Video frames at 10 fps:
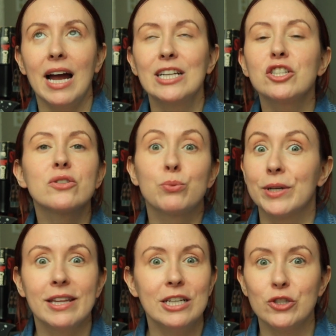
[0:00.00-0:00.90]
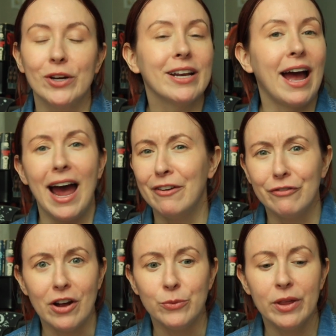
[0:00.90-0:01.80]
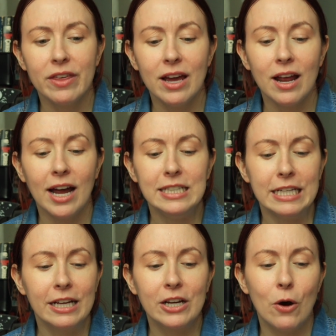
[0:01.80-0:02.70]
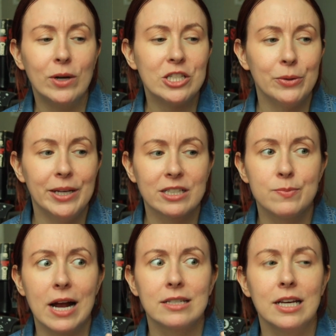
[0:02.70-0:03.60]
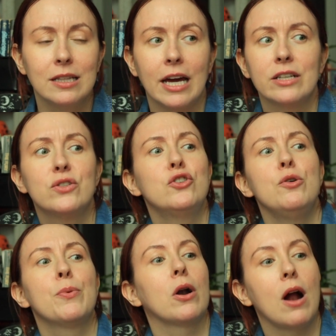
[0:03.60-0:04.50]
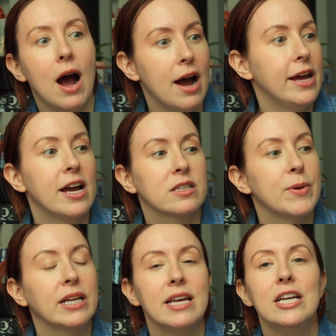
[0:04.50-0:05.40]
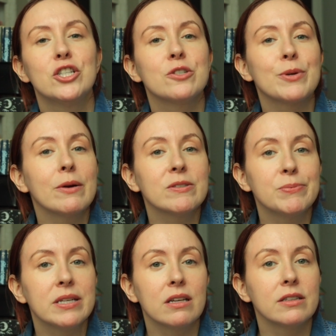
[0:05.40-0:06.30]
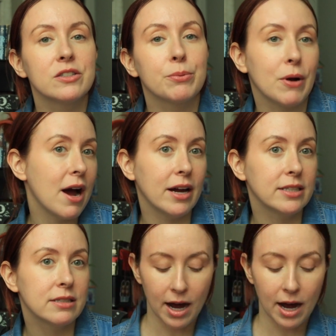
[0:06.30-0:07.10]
I just really enjoyed it. I had fun with it. I didn't go into it expecting like super high expectations, but I was pleasantly surprised.